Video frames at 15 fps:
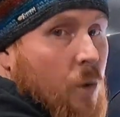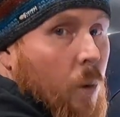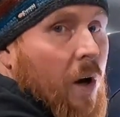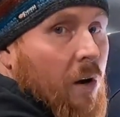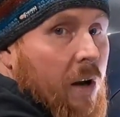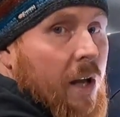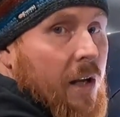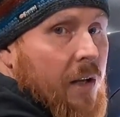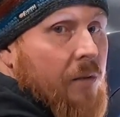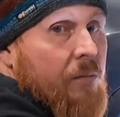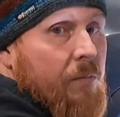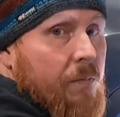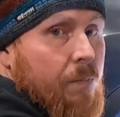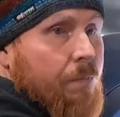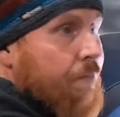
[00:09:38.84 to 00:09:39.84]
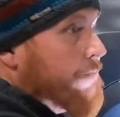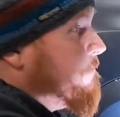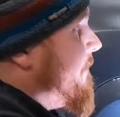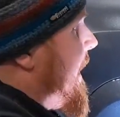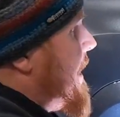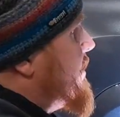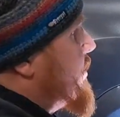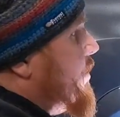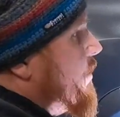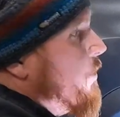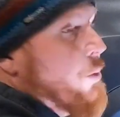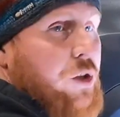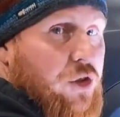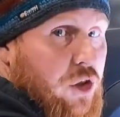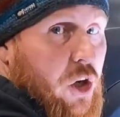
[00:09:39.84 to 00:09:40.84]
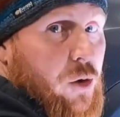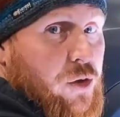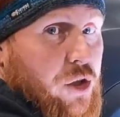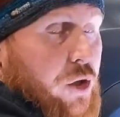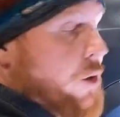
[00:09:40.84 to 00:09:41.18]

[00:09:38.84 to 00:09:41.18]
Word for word: square-headed fastener that we showed